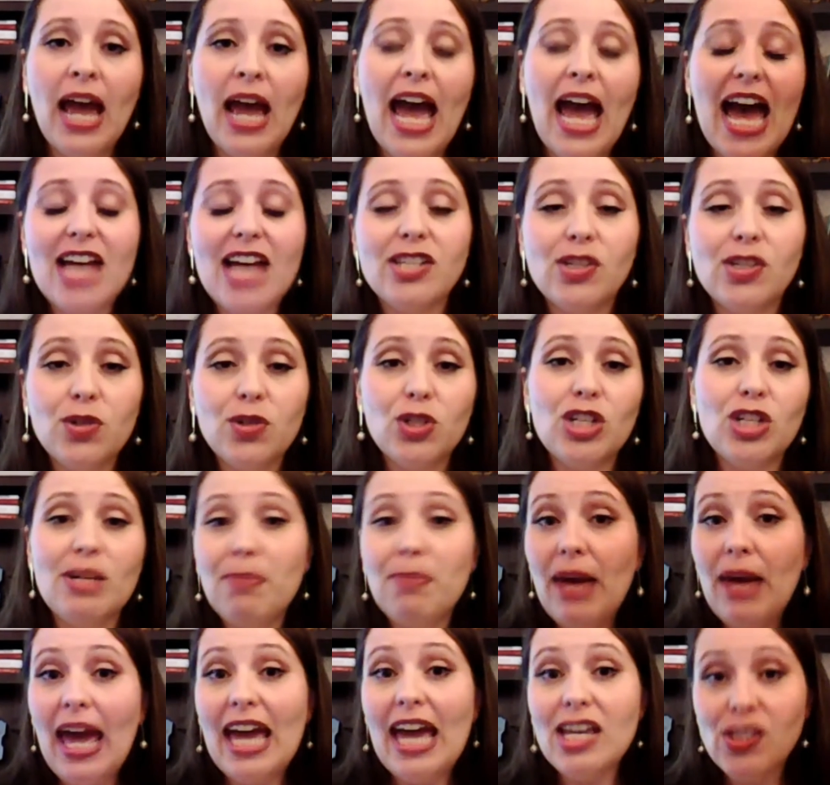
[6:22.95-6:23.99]
And so she
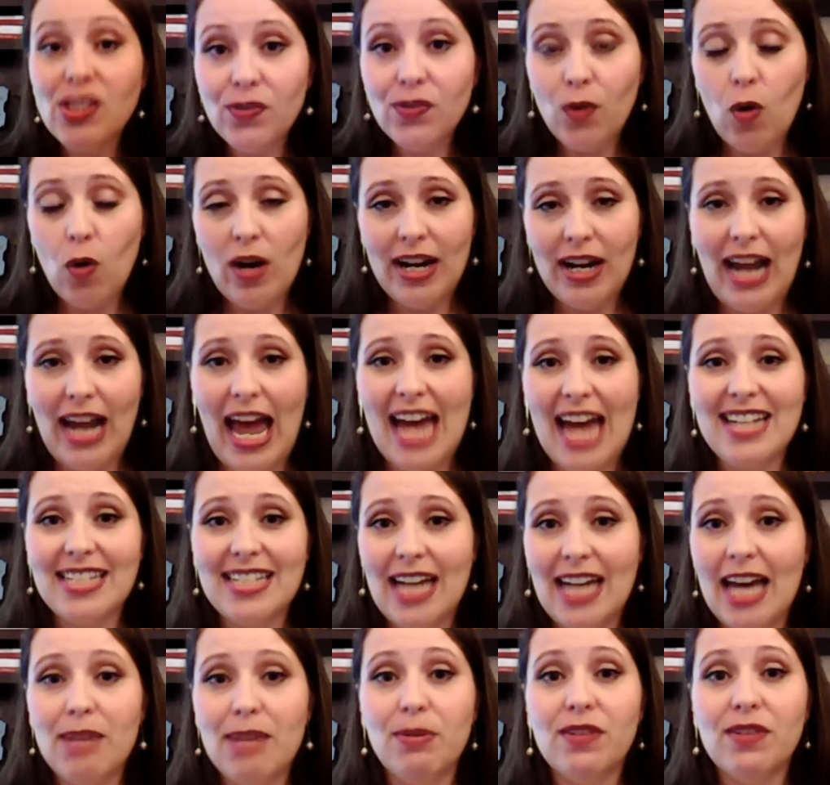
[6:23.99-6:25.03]
pays for it at
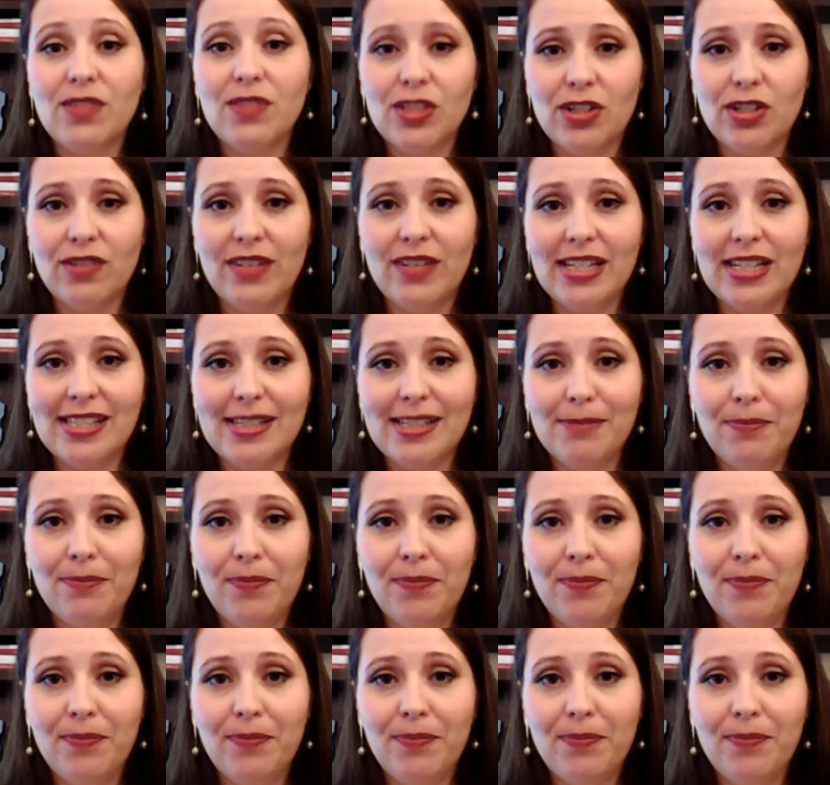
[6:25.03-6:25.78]
time of service.